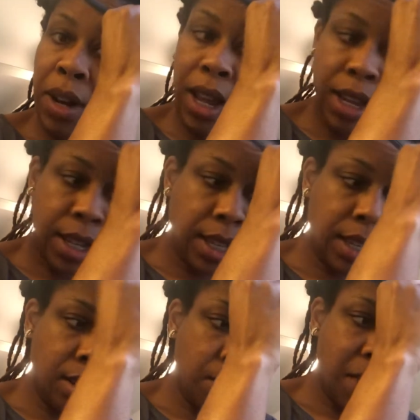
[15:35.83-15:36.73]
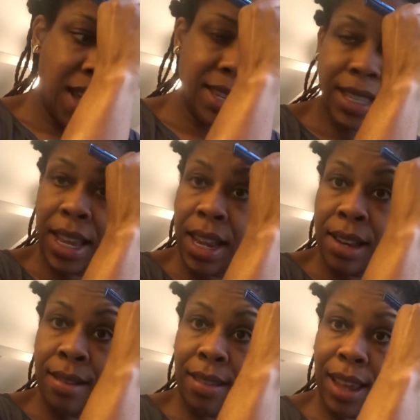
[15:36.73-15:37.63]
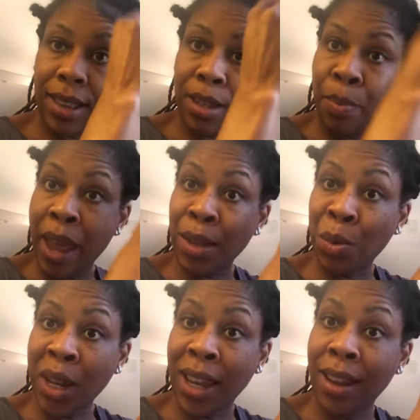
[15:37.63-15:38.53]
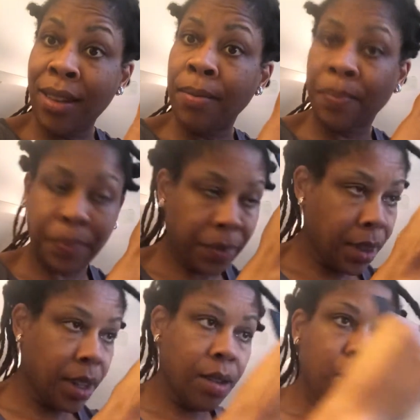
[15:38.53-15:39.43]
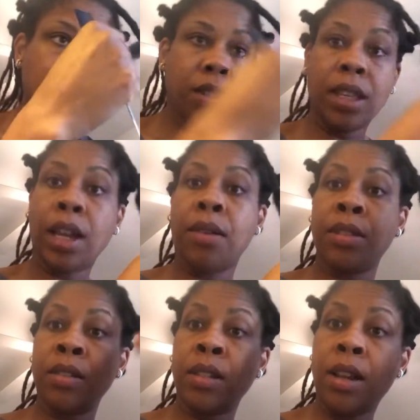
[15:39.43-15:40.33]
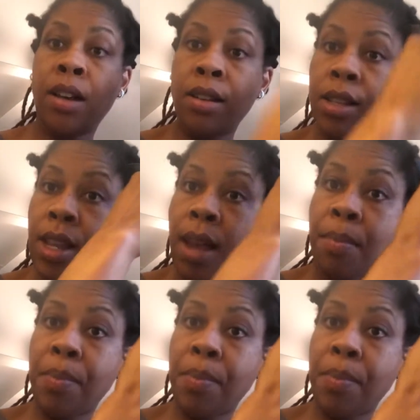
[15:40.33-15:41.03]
and I get to sit in the back seat, like this past weekend, what you think I was doing the whole time?